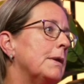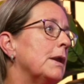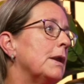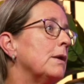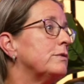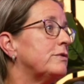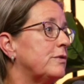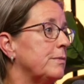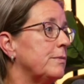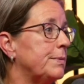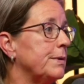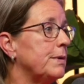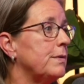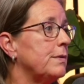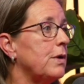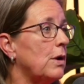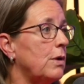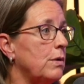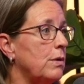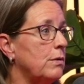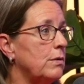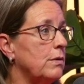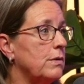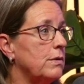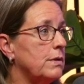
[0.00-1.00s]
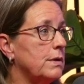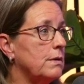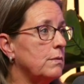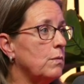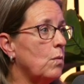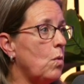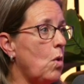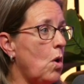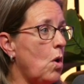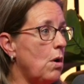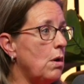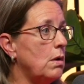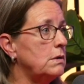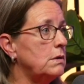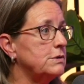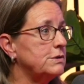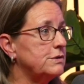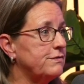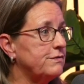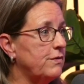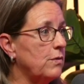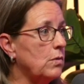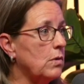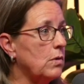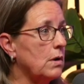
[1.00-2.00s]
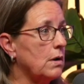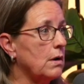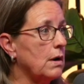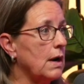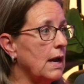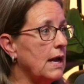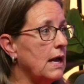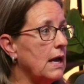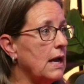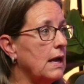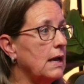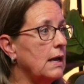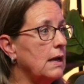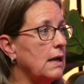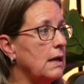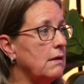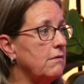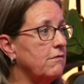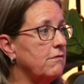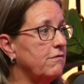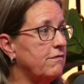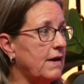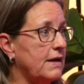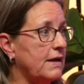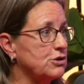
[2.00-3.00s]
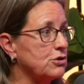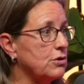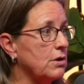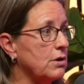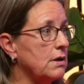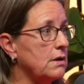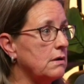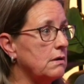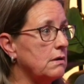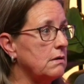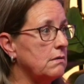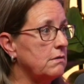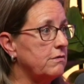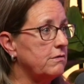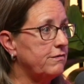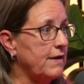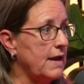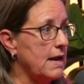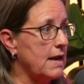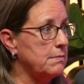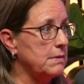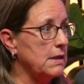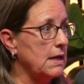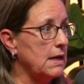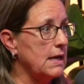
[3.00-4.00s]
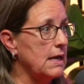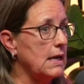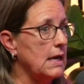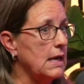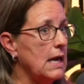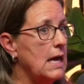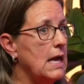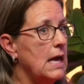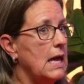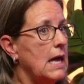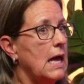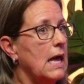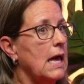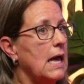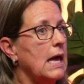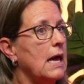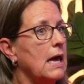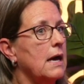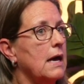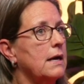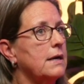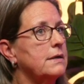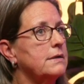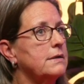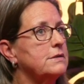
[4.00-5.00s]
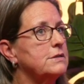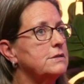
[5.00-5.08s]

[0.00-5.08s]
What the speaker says: to build the walls for a veteran family. And